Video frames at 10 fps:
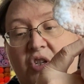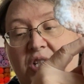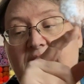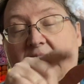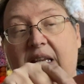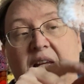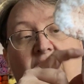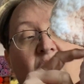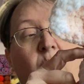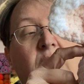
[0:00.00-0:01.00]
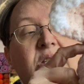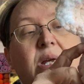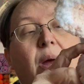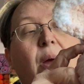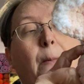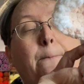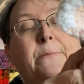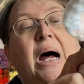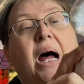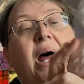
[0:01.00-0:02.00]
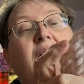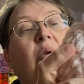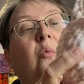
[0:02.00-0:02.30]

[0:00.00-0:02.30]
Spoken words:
just like the other ones, but